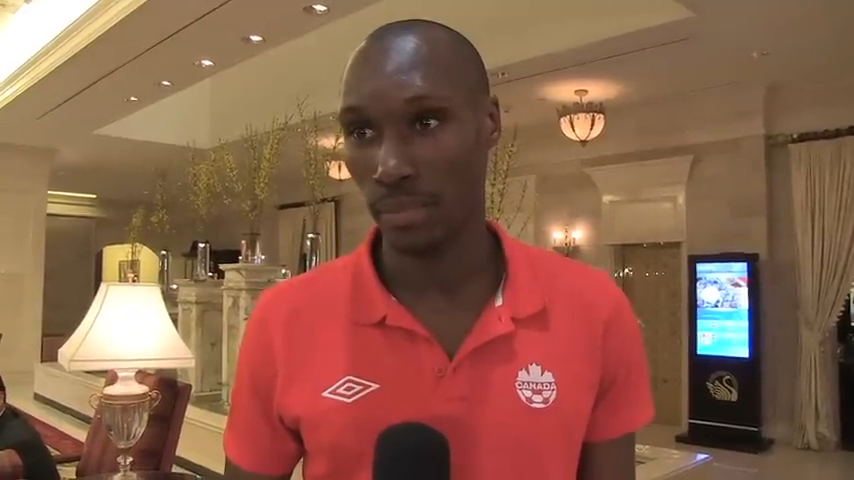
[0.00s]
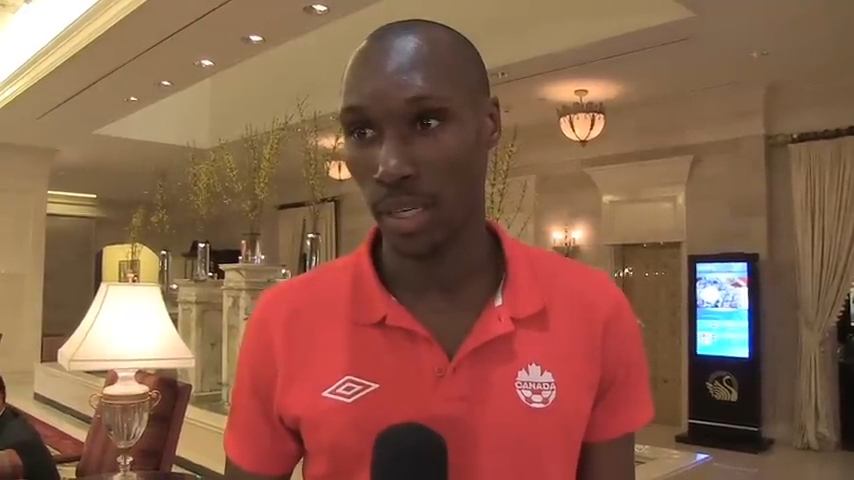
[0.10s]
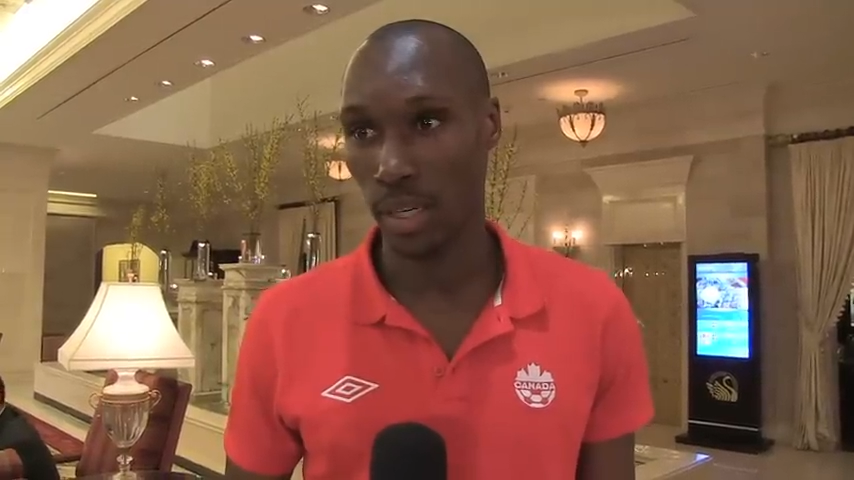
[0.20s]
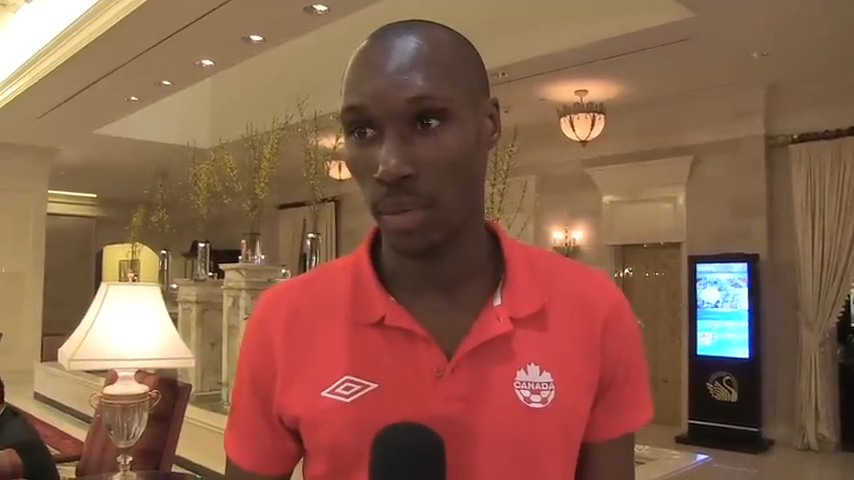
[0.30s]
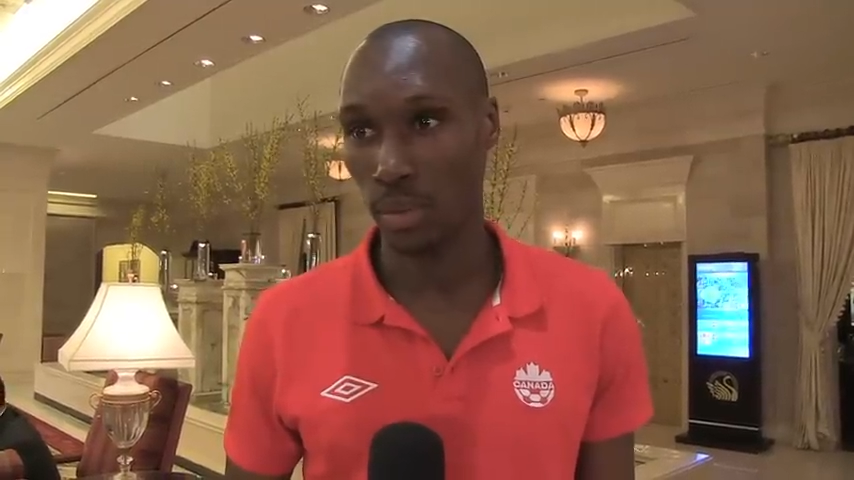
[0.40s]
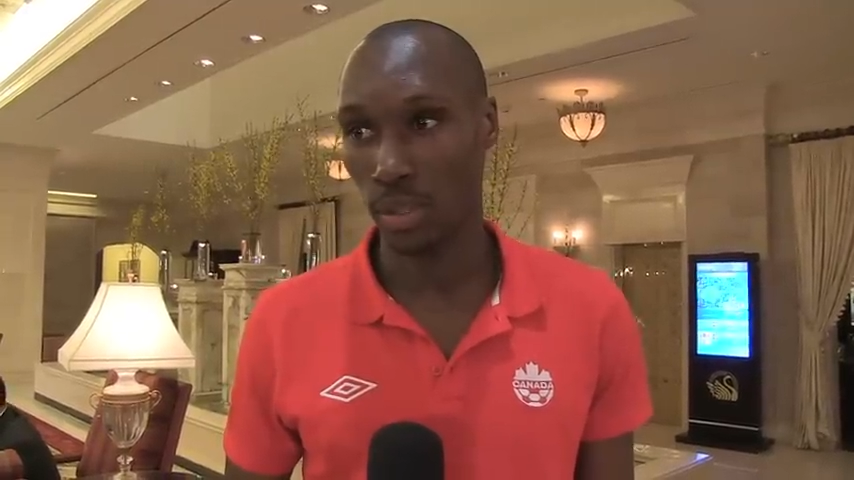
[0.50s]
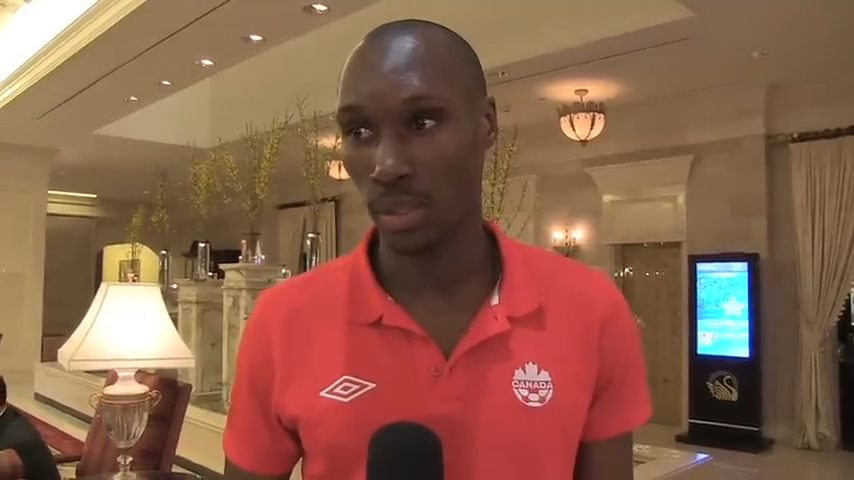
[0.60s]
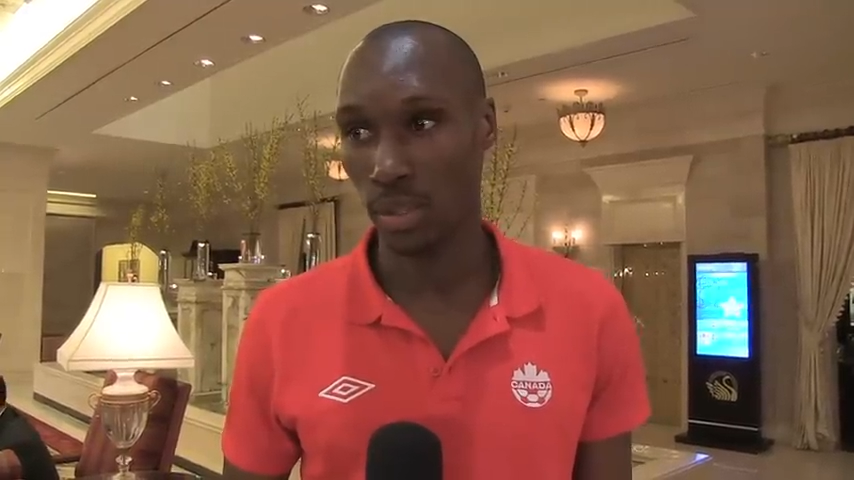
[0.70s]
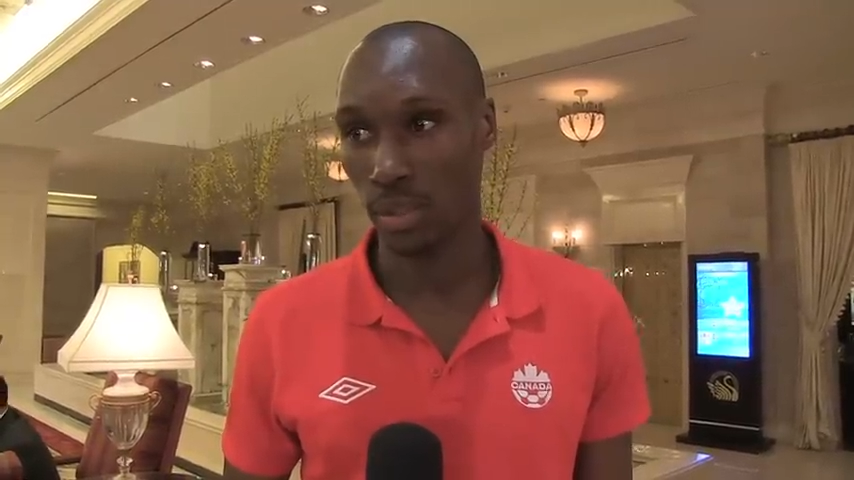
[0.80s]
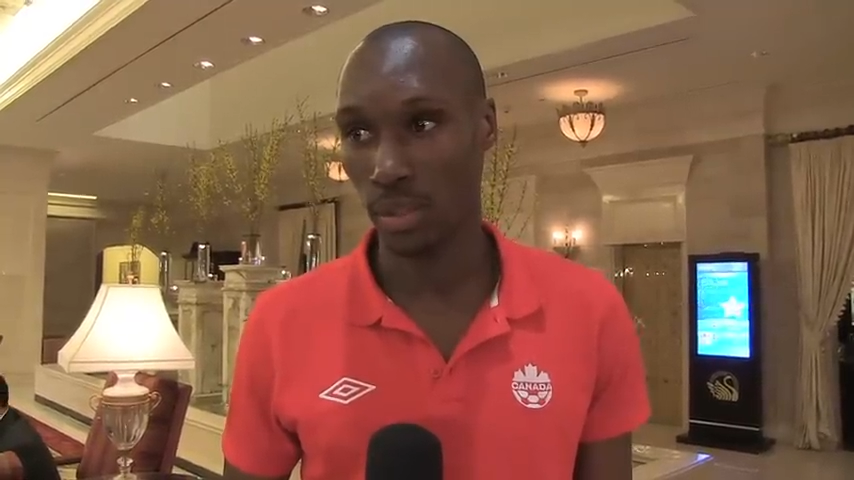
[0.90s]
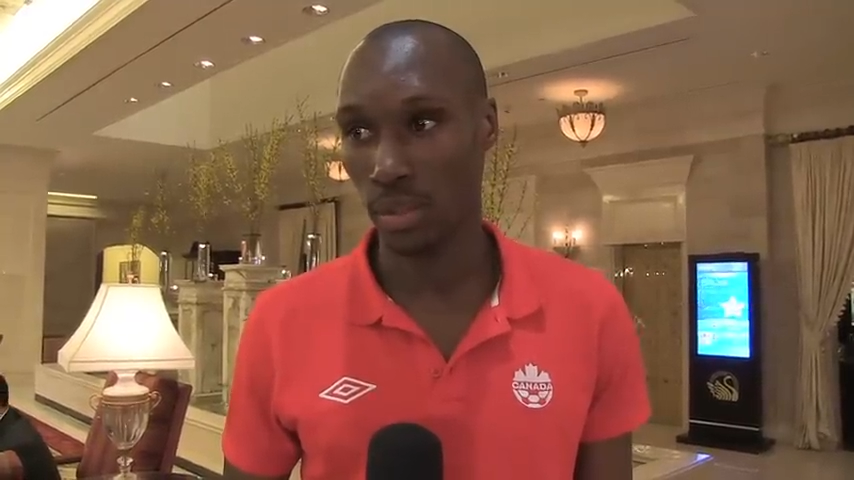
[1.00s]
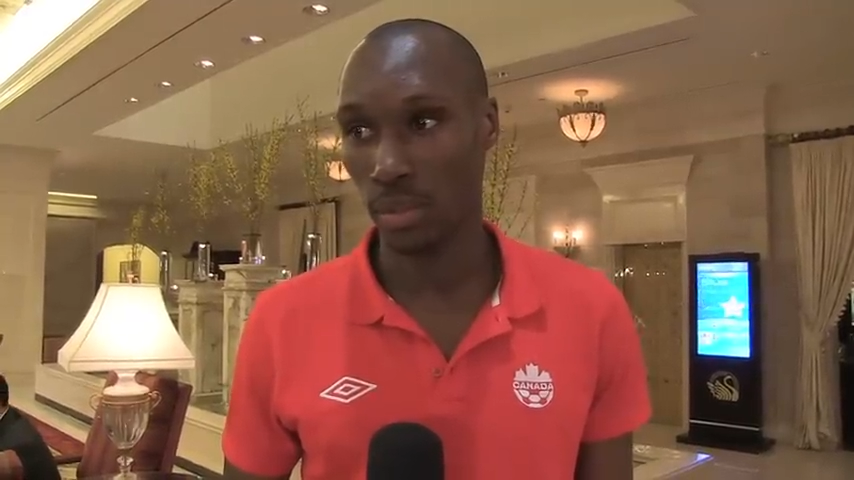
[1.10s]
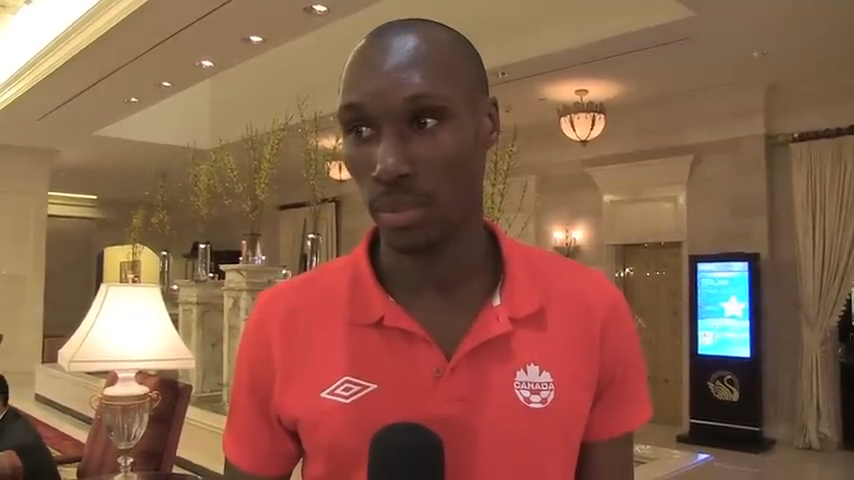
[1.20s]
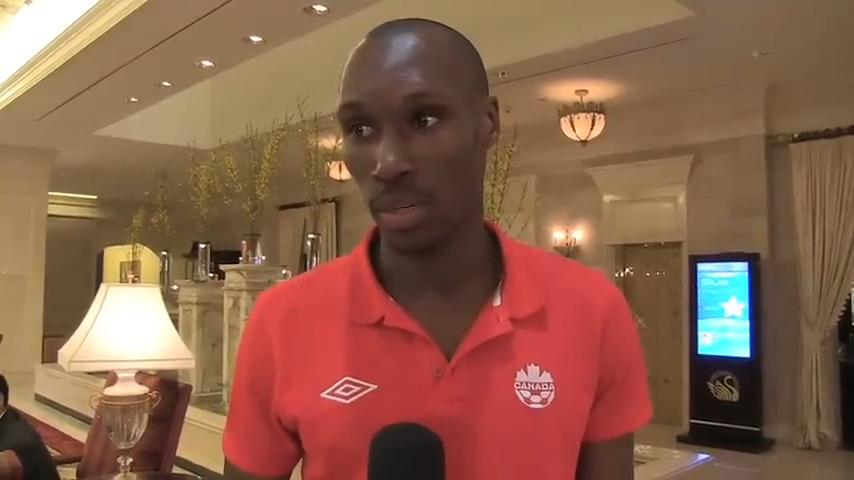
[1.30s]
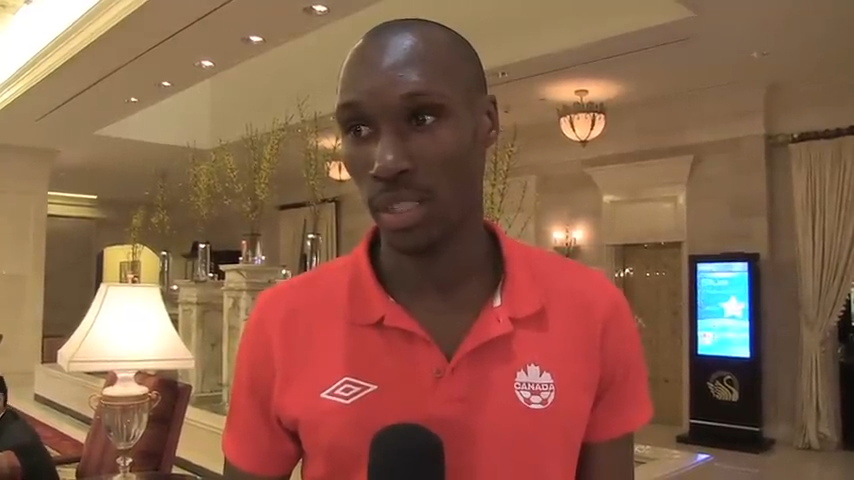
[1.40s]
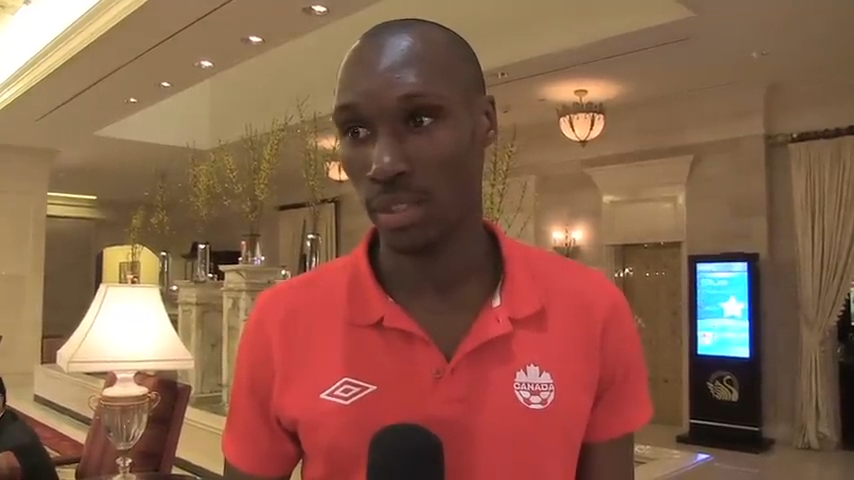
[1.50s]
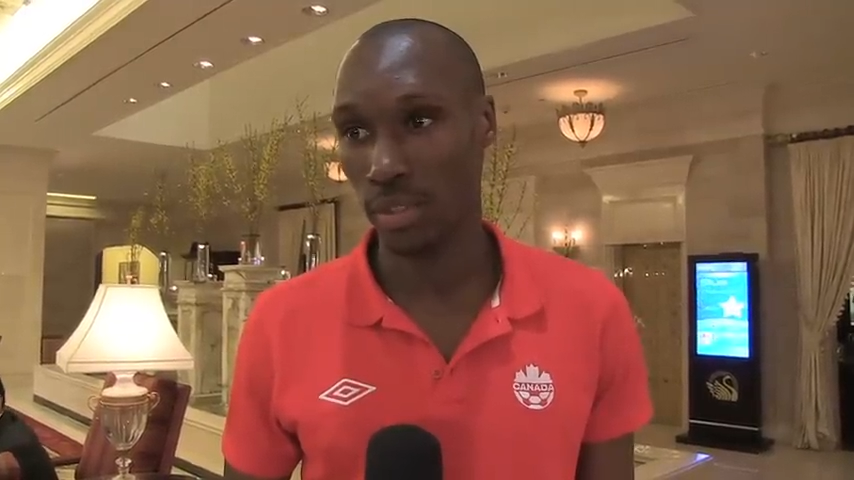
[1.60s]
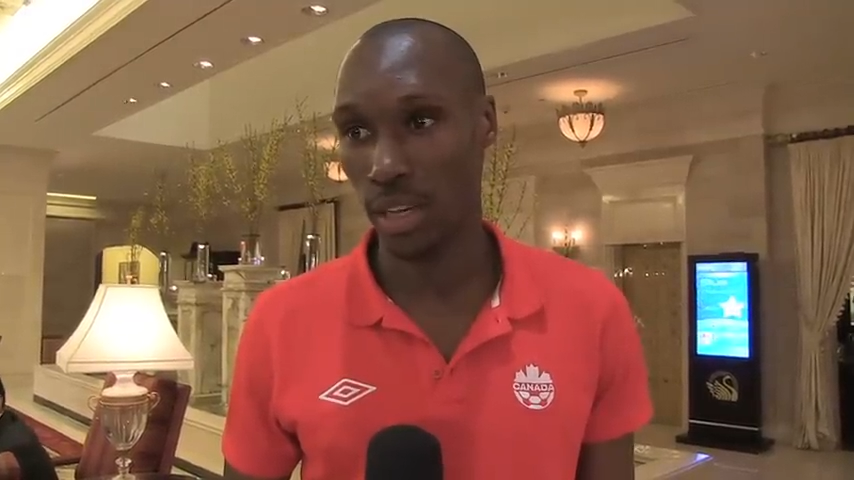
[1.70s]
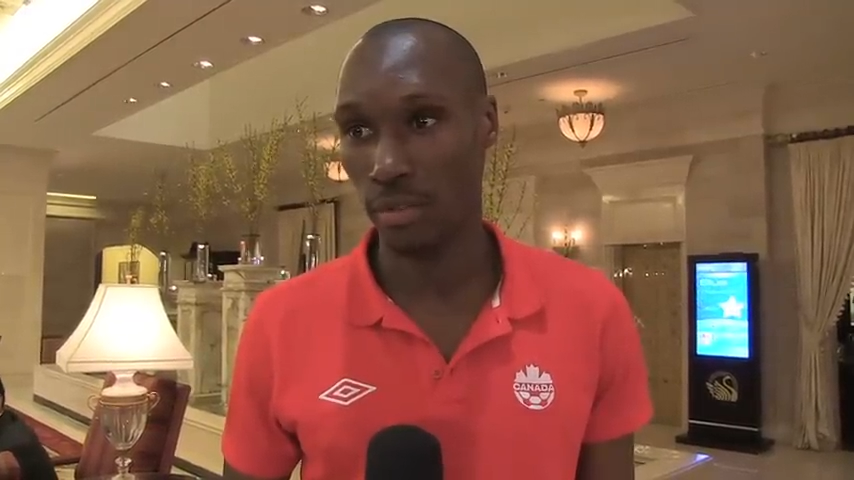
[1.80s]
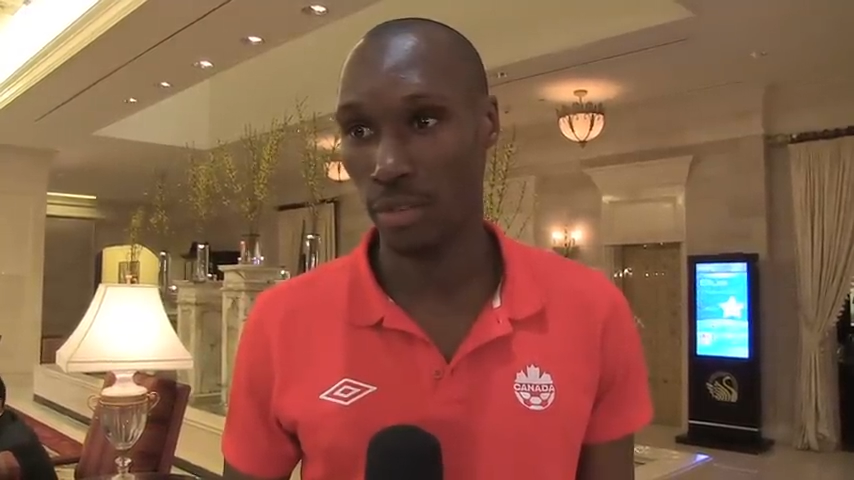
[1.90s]
yeah, it was a positive
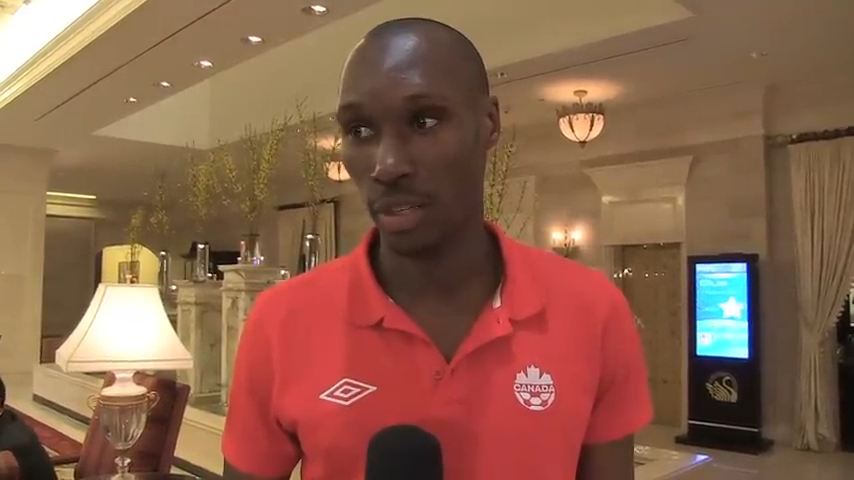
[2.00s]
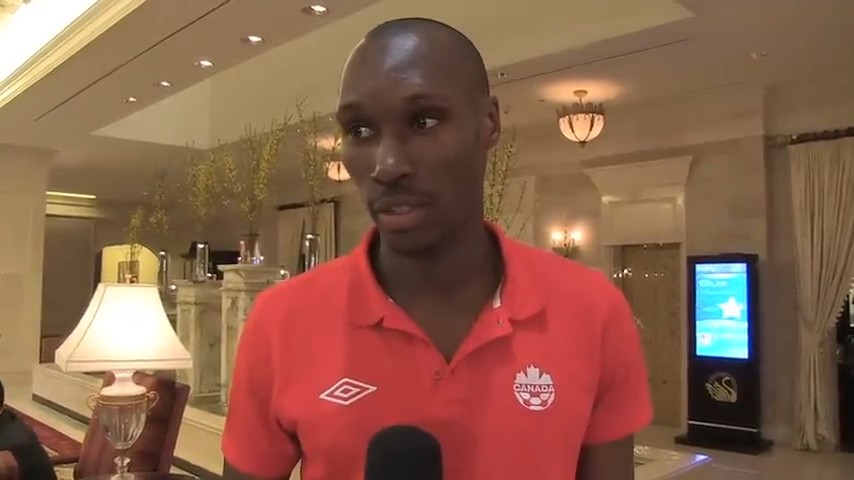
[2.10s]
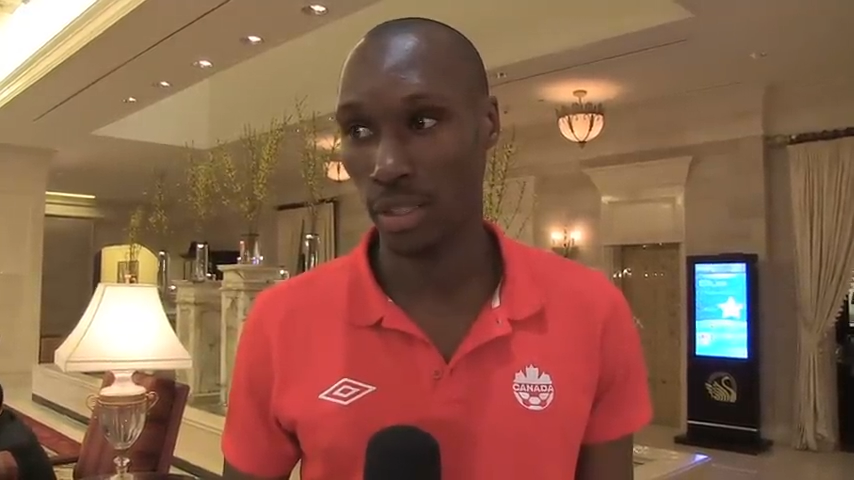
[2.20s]
game for us,